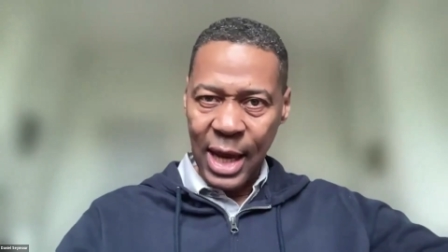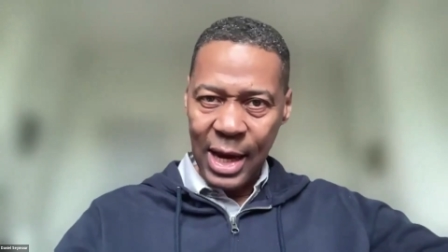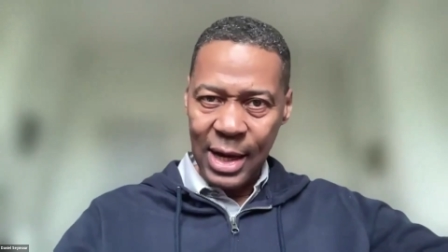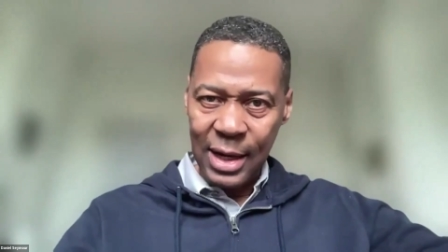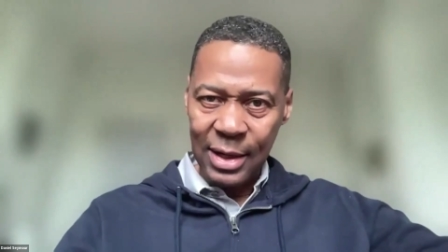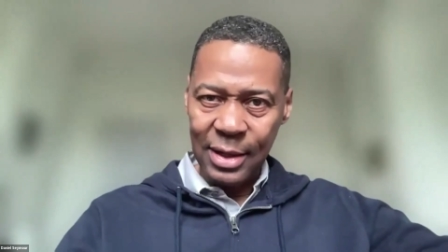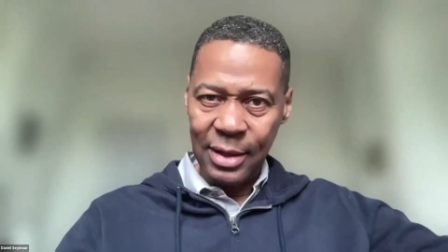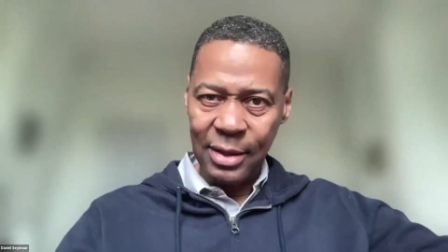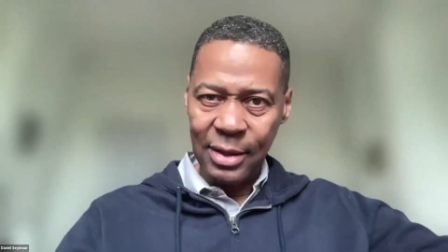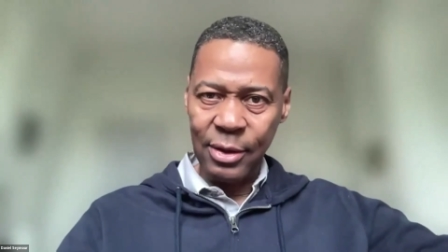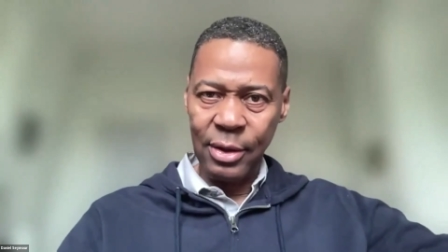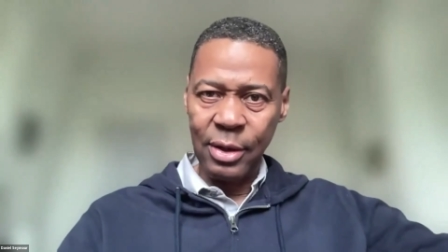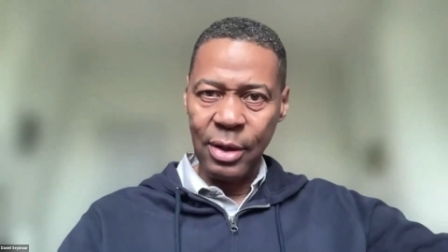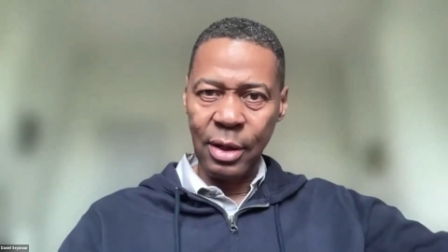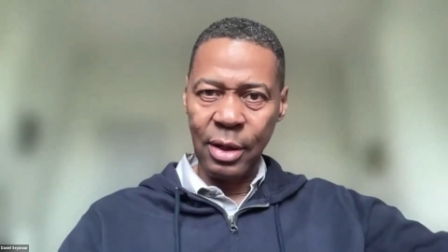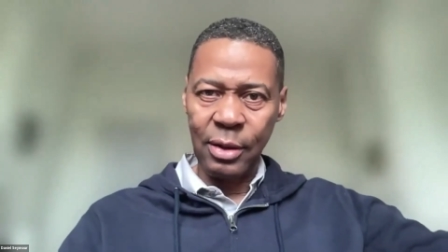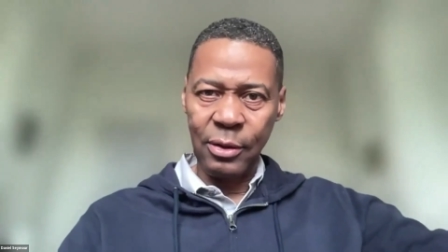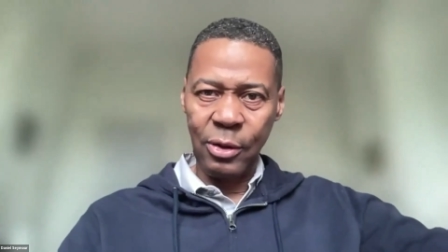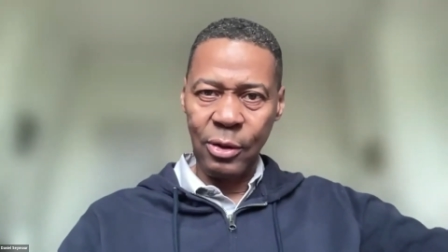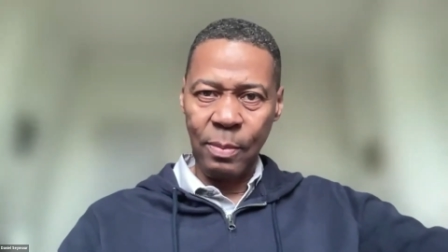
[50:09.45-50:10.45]
tell
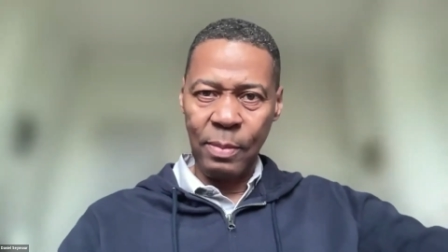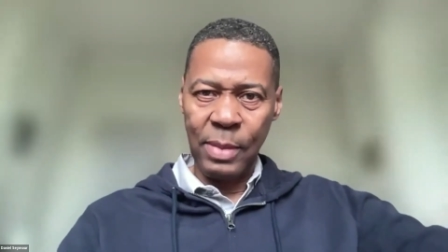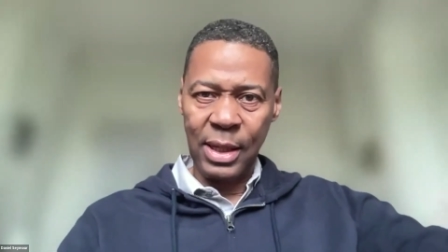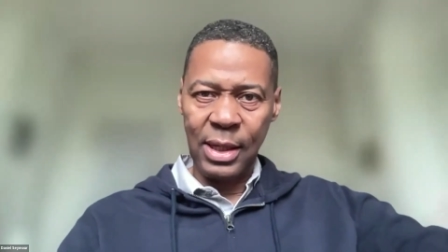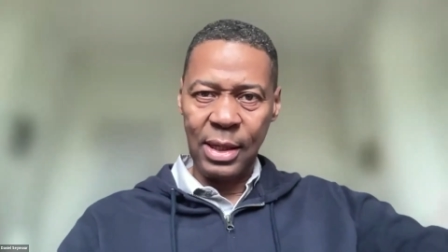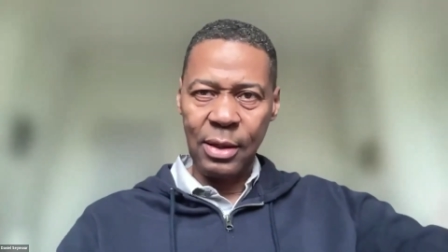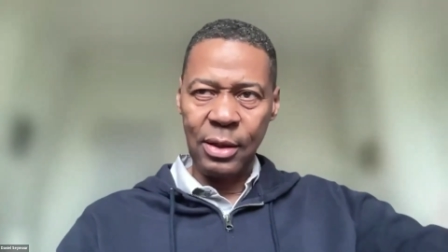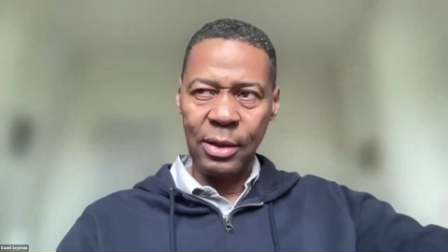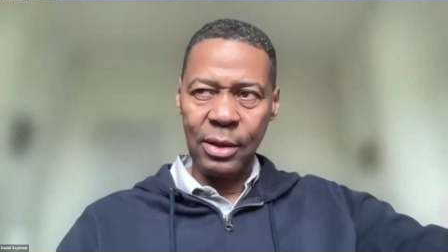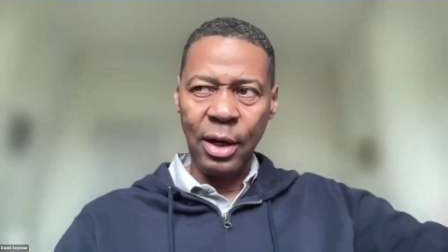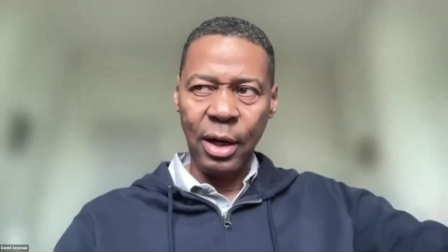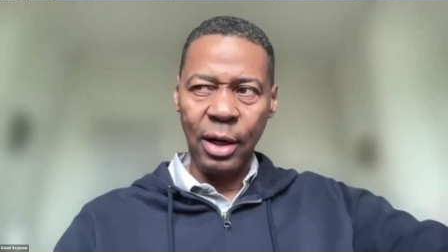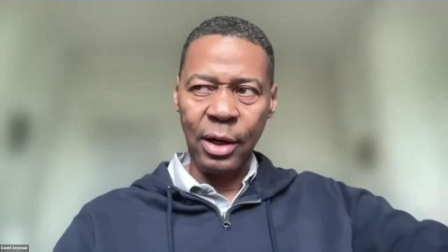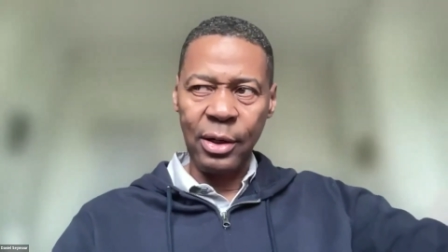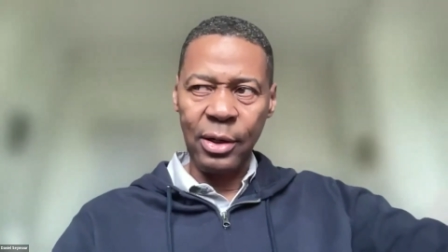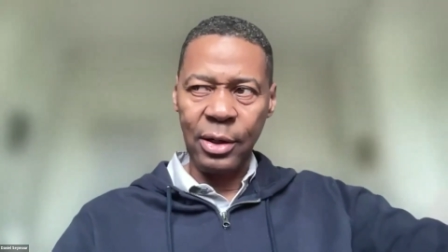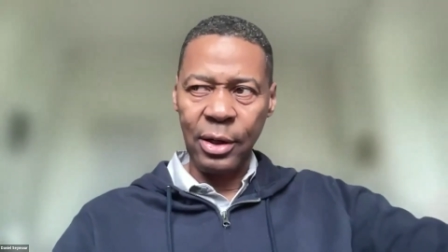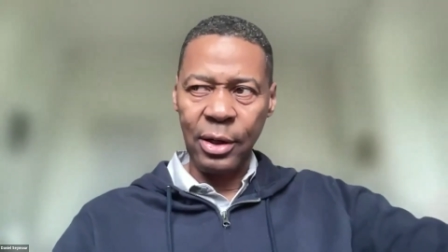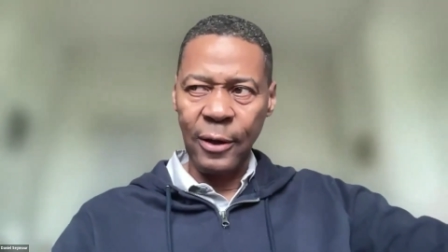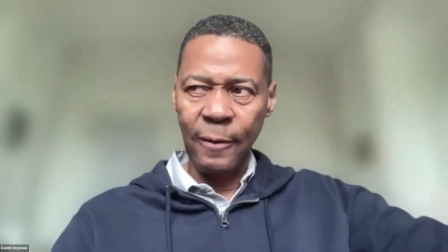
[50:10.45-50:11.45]
the medical
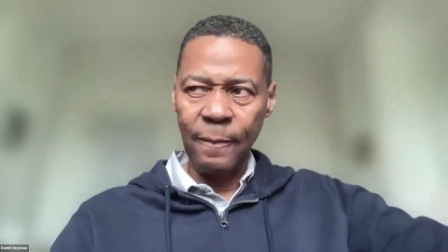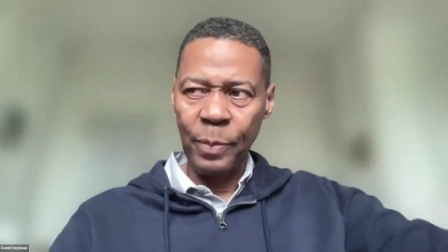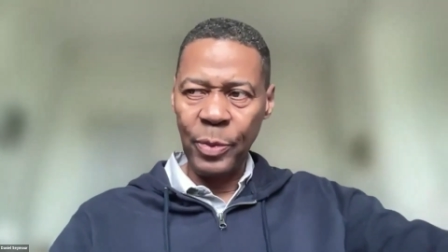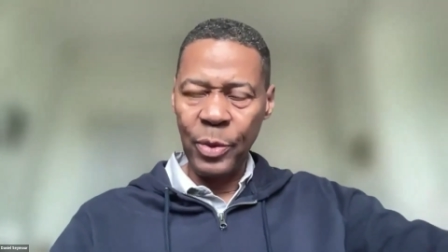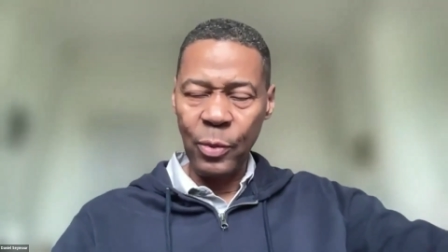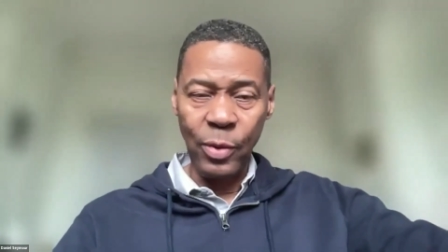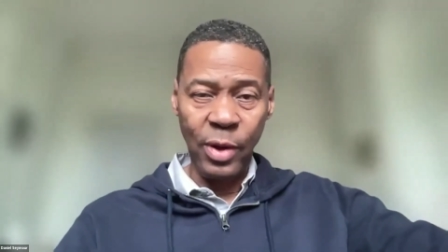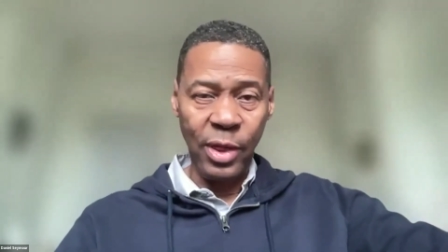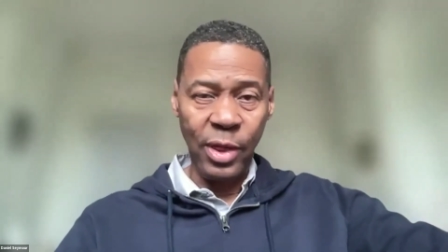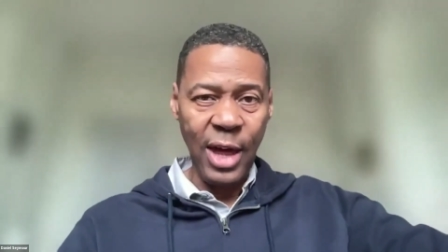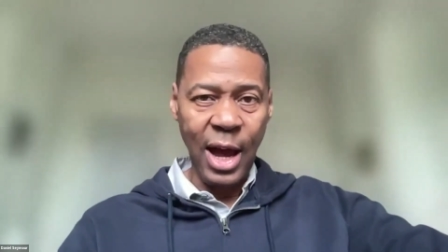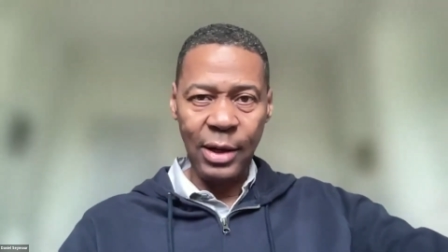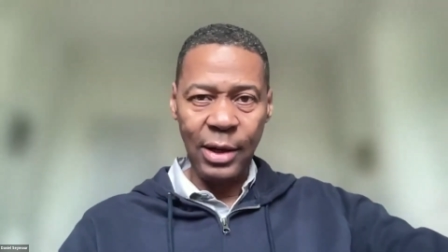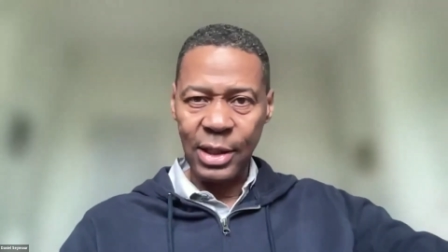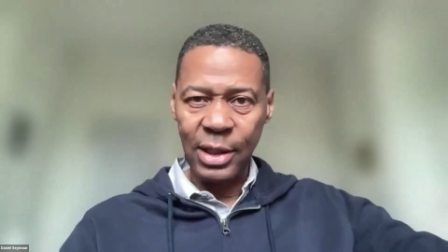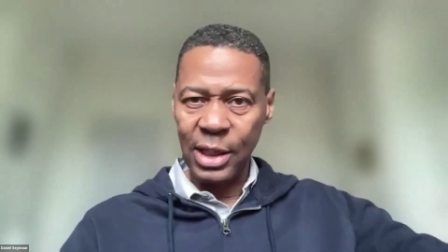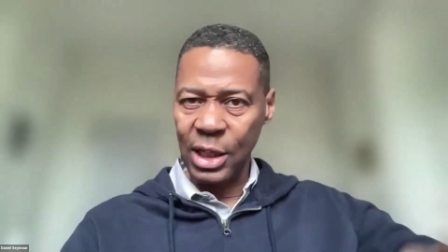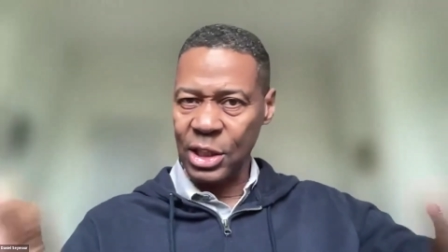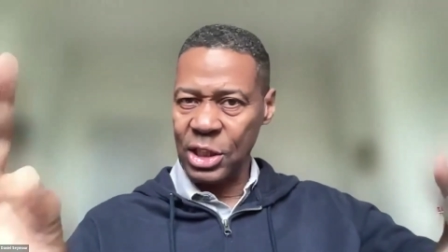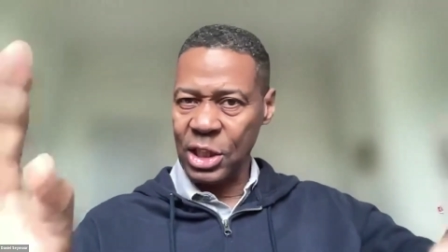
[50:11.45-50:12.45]
doctor
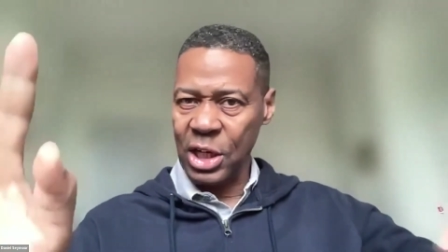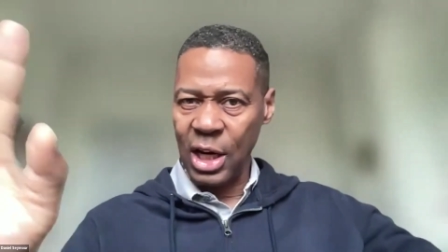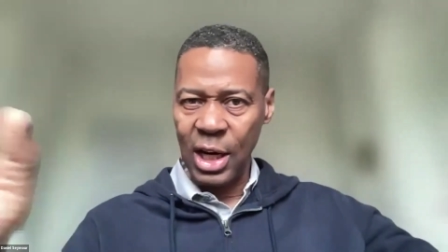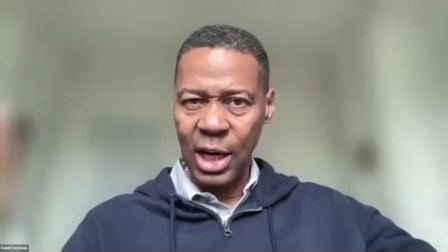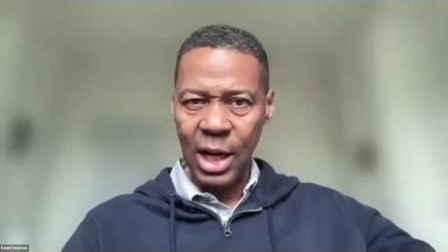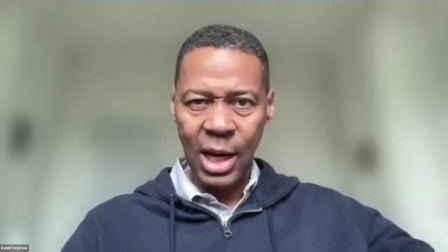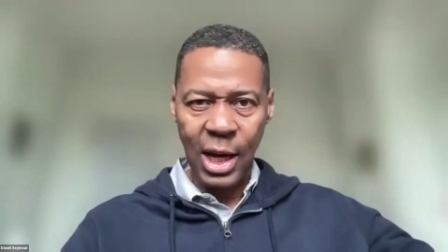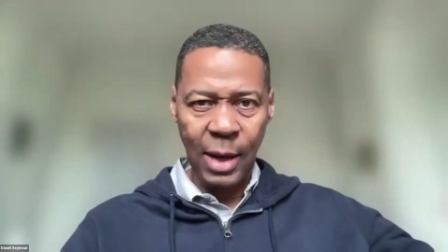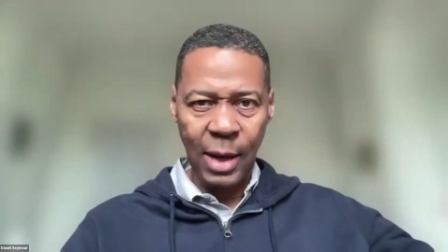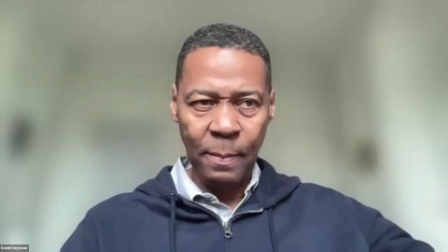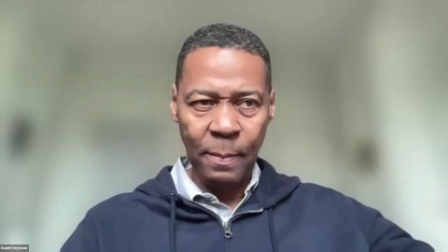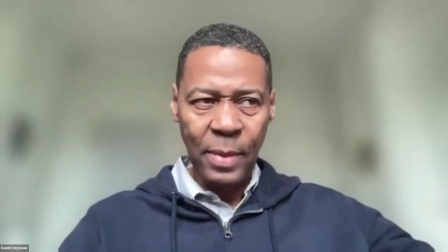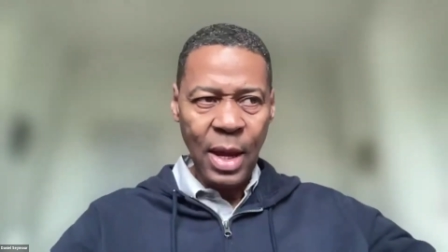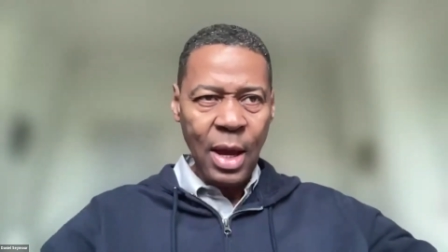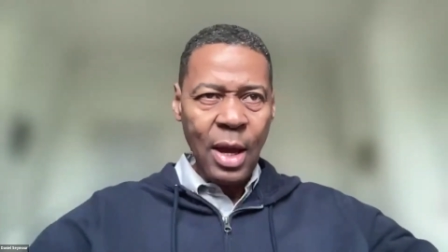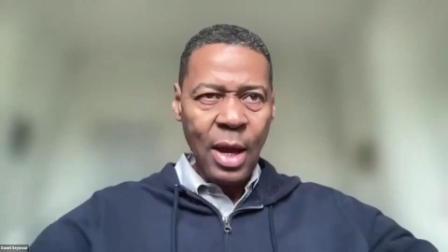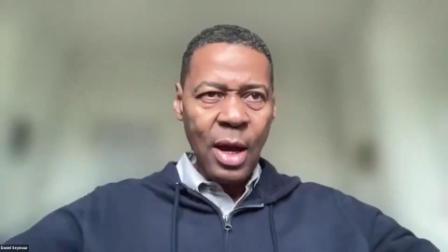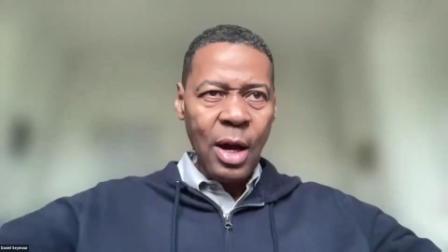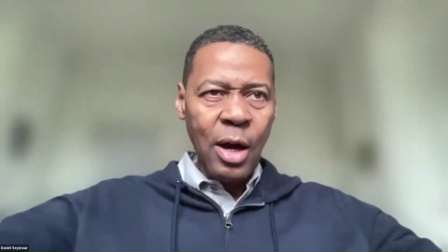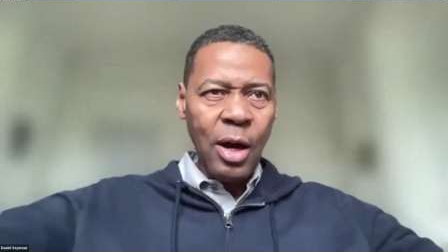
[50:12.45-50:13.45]
without teaching
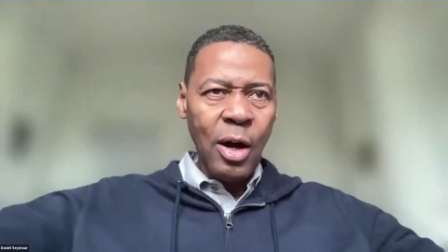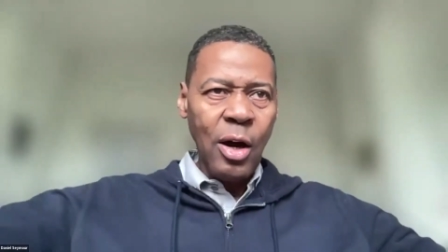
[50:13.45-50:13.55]
him